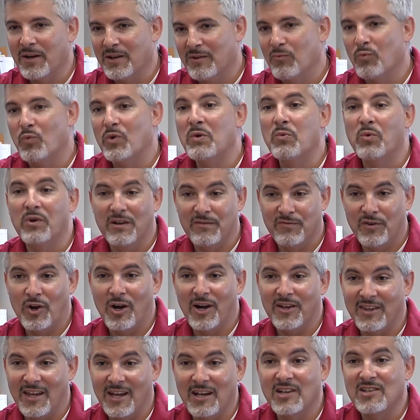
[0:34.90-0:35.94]
But we would have
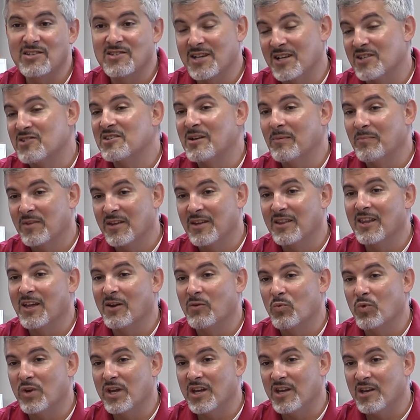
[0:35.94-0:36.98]
caught that because that's something
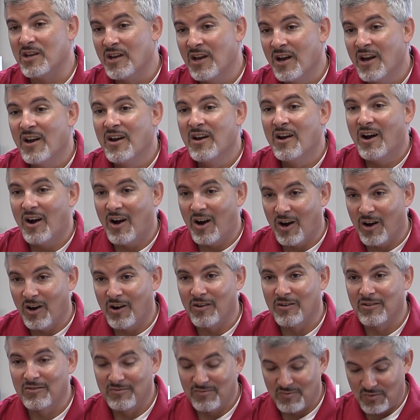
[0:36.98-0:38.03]
that we
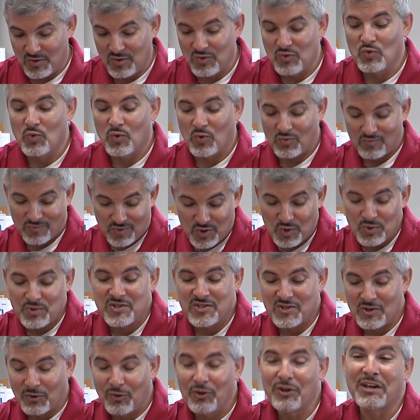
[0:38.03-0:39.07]
are
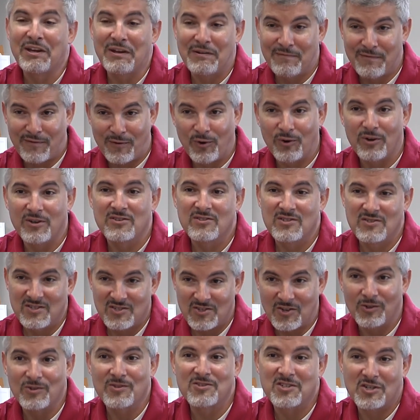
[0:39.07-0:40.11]
used to looking for in
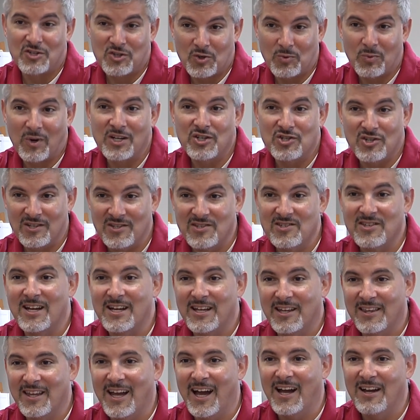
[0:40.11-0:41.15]
certain situations
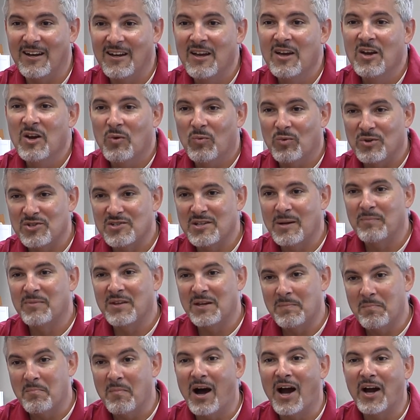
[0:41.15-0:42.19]
like that, where
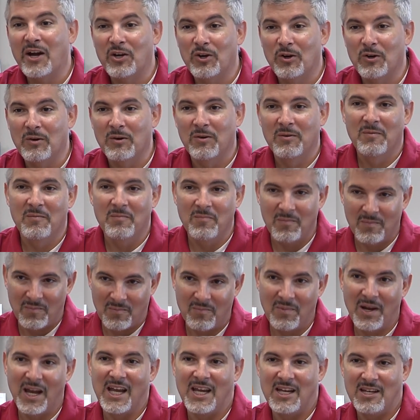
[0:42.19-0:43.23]
something minor
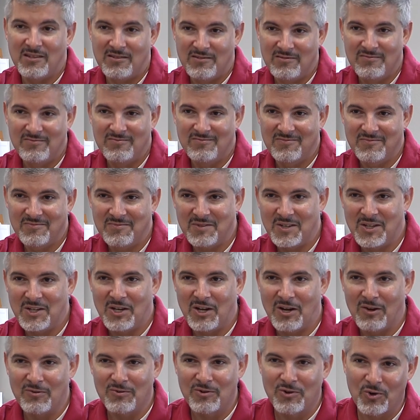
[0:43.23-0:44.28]
may, you
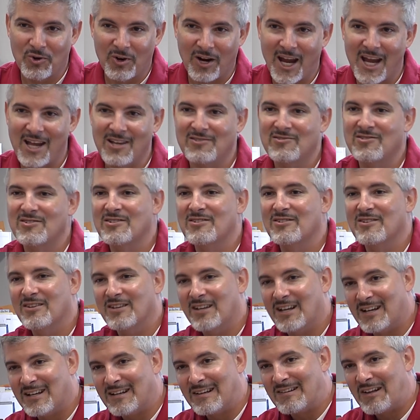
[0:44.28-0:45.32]
know, create
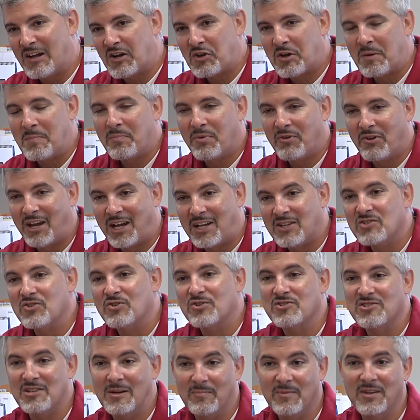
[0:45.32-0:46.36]
a complaint or
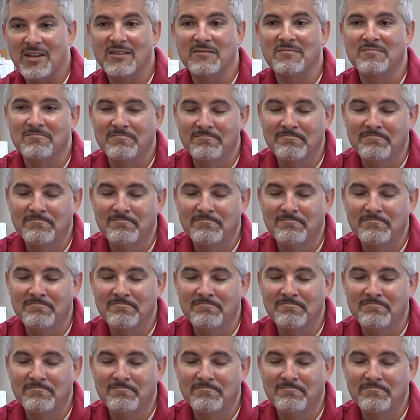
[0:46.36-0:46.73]
something.